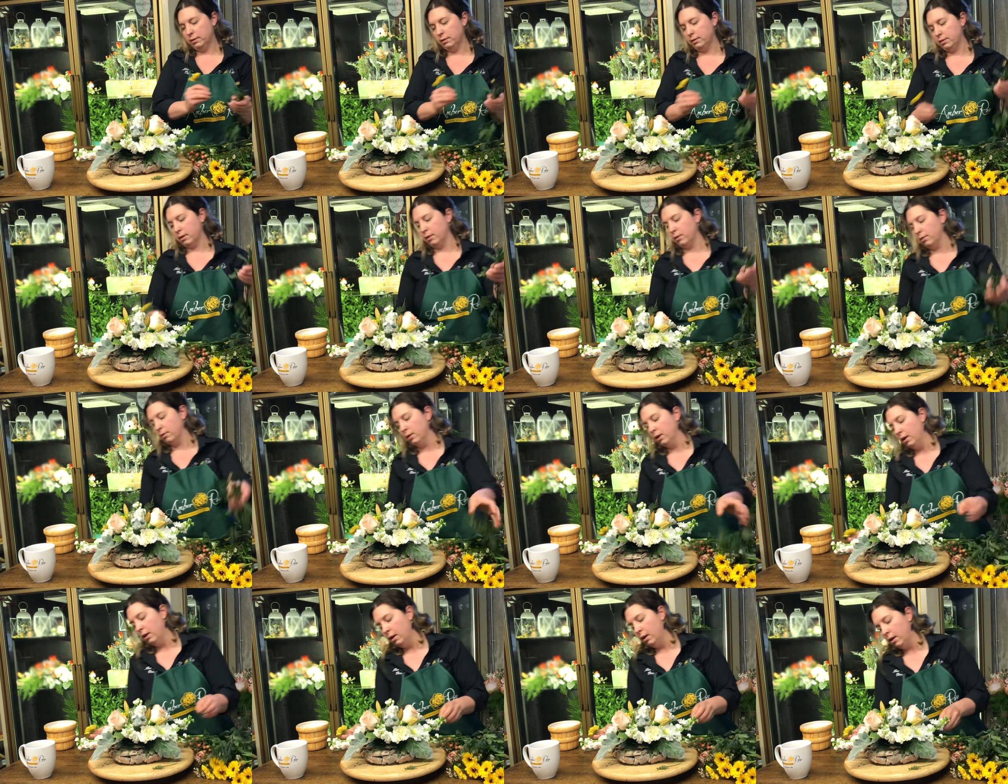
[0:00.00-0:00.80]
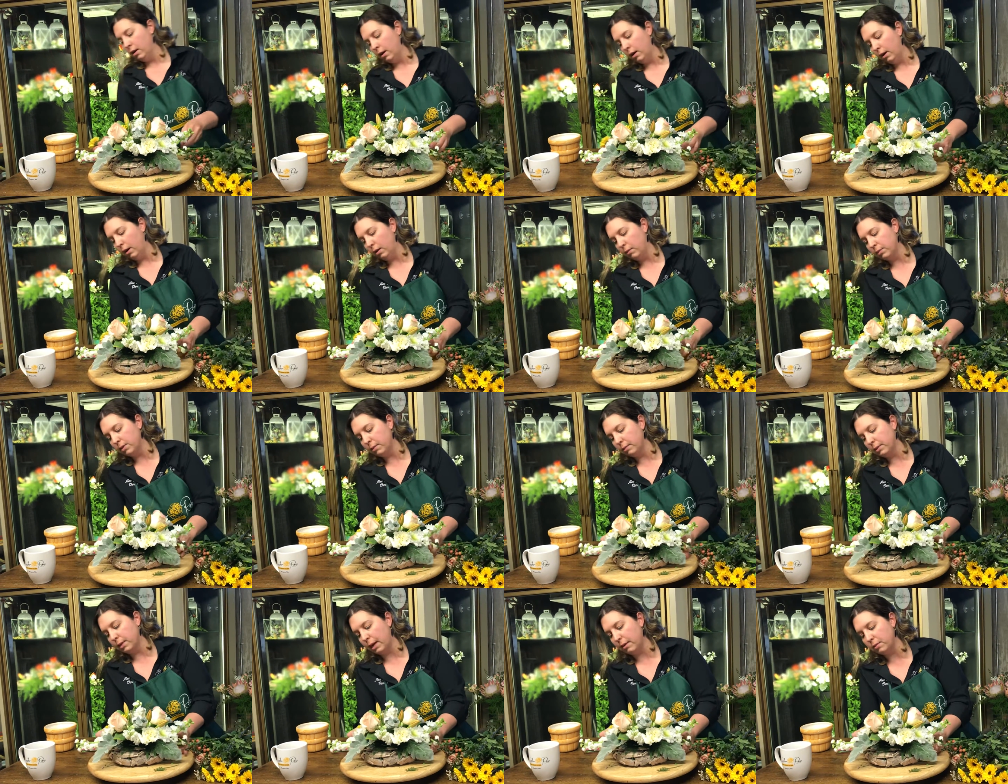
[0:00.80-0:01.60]
So
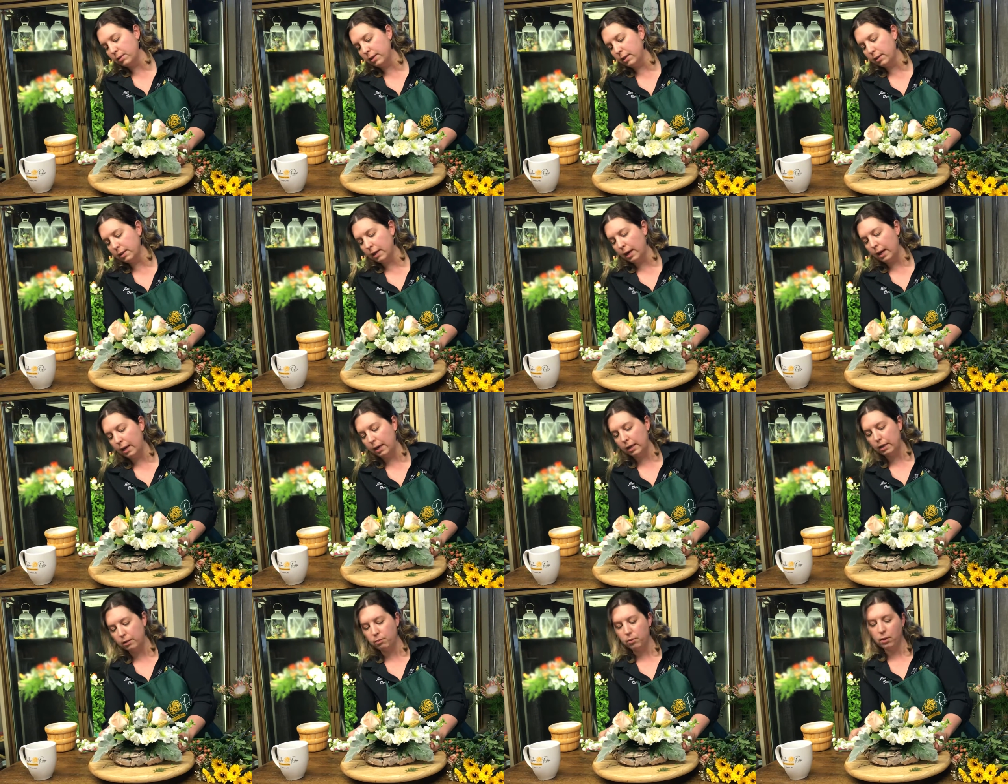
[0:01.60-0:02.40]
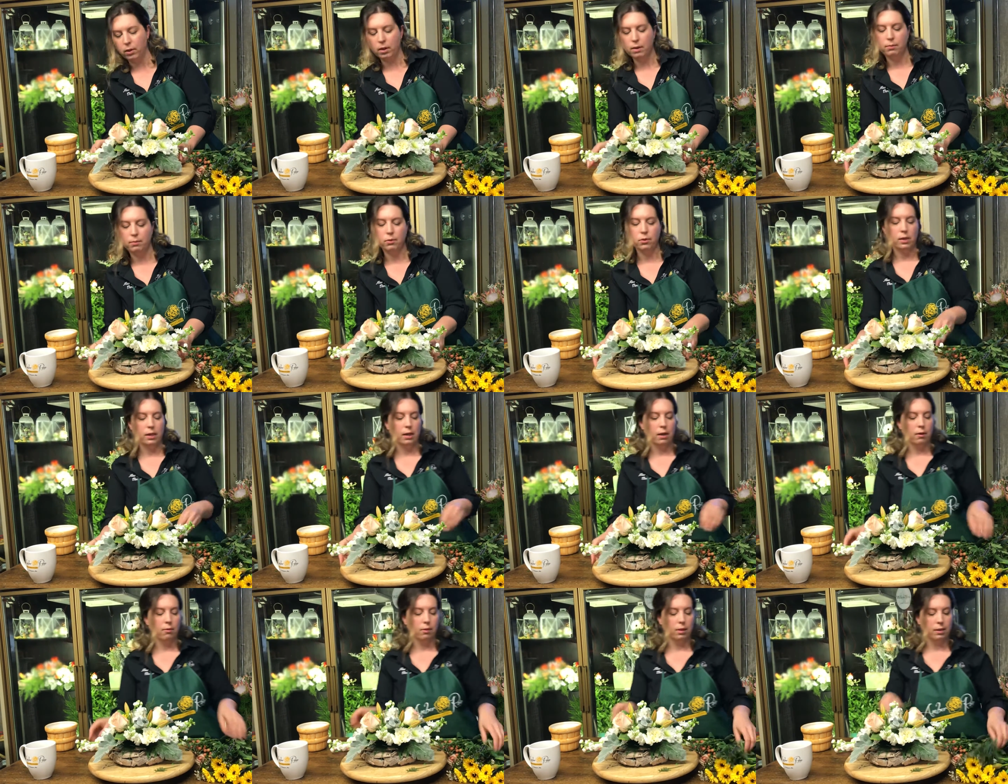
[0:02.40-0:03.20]
sometimes putting a
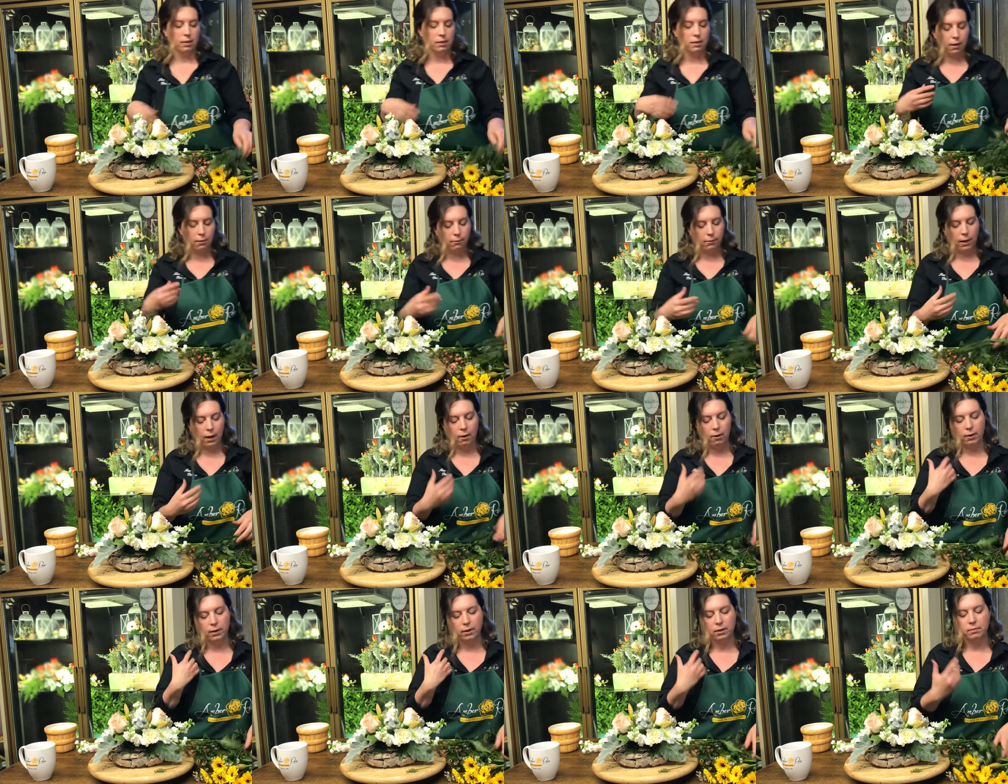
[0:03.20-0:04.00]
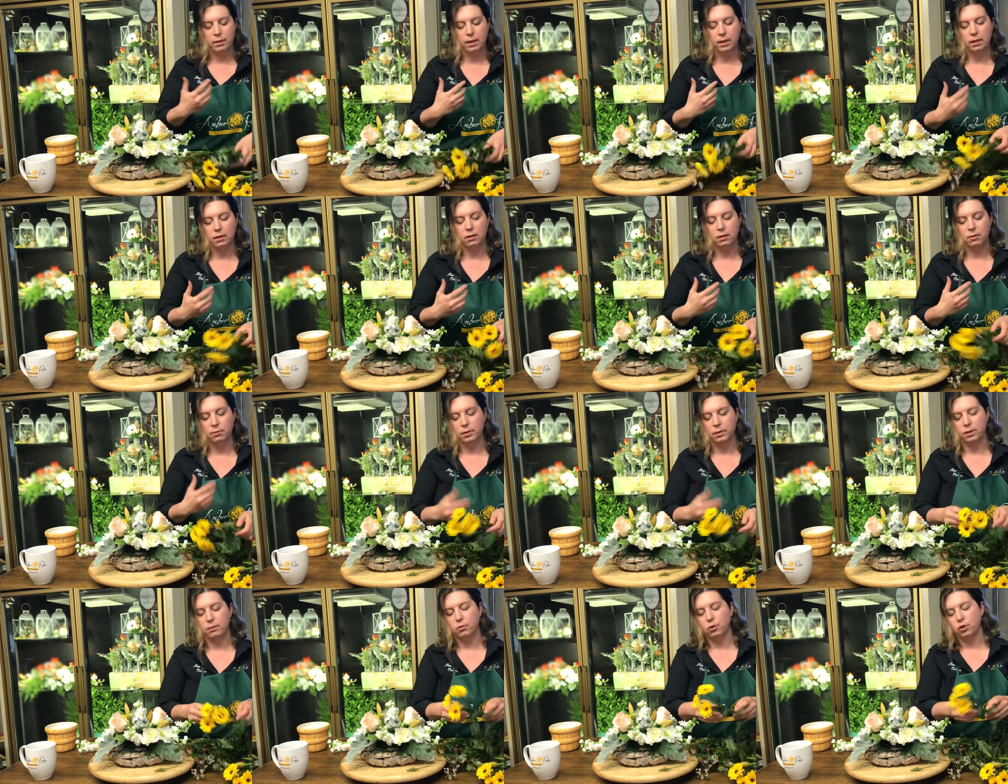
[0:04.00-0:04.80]
boutonniere with a sunflower can be a little
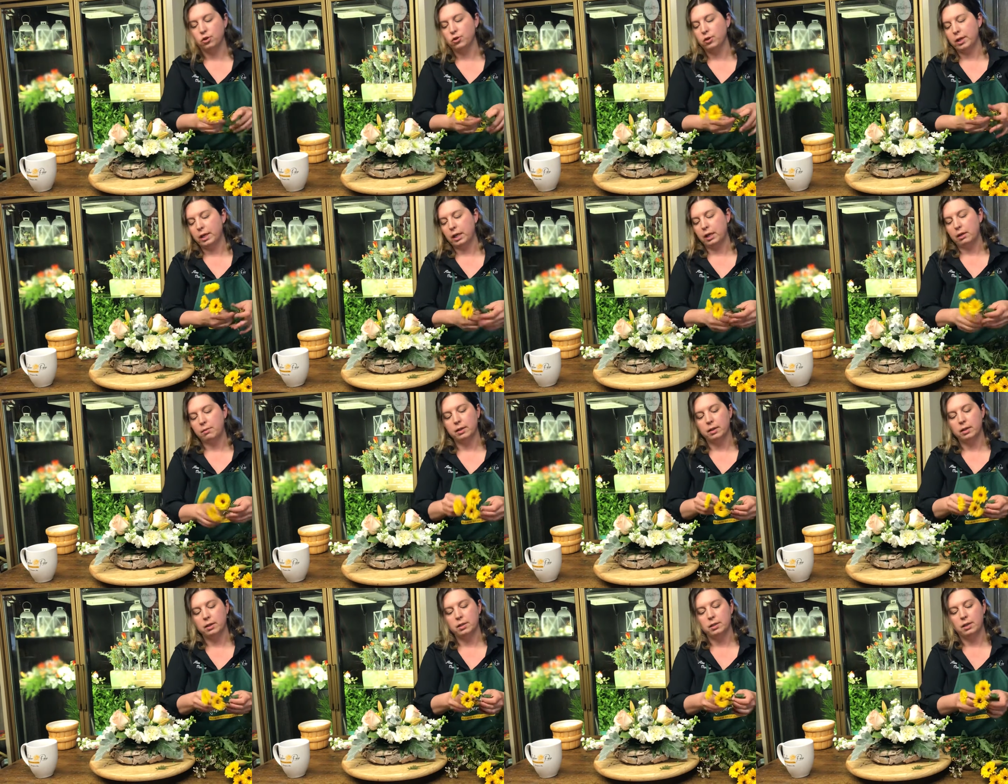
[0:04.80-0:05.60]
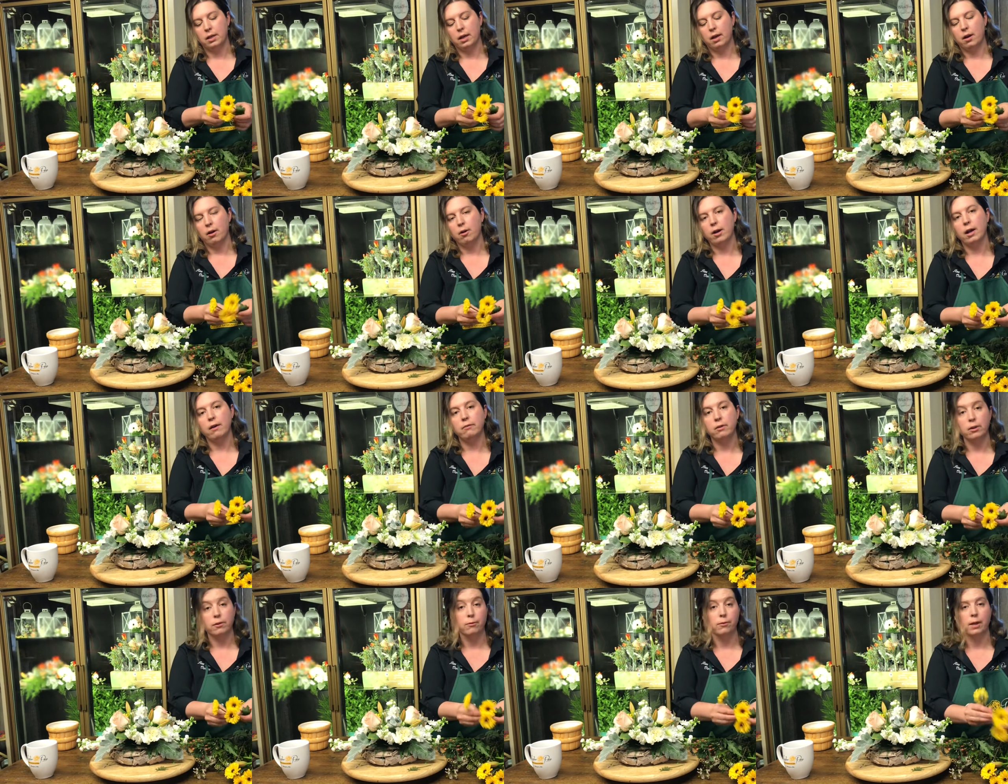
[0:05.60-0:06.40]
bit more tricky because they are a
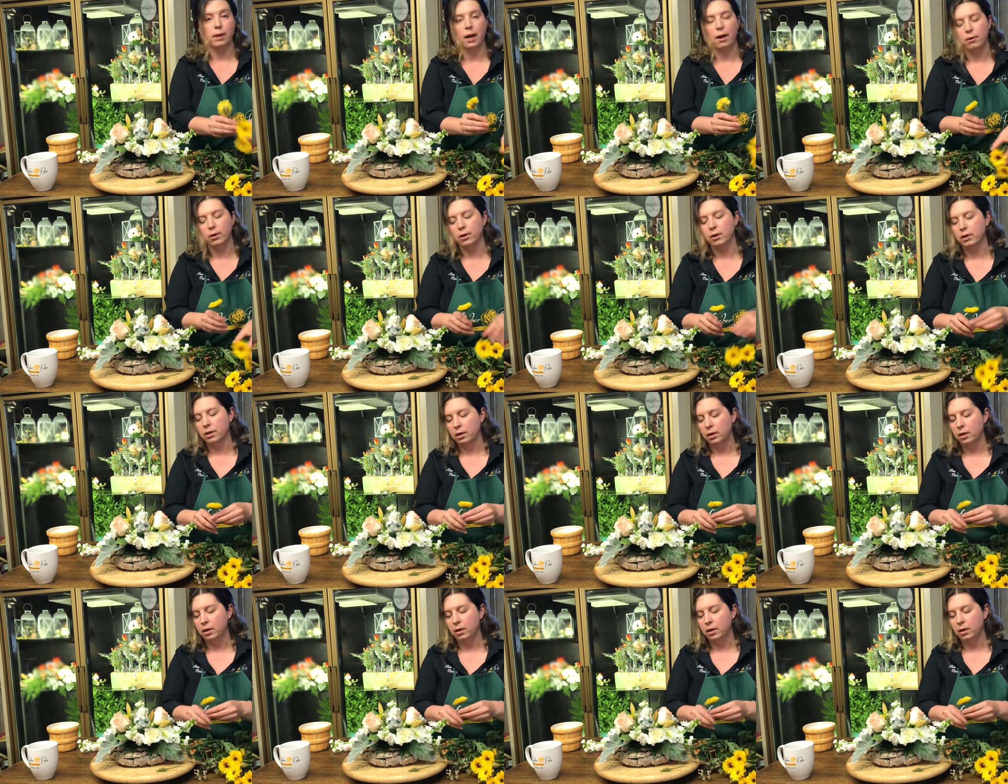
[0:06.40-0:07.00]
heavier flower.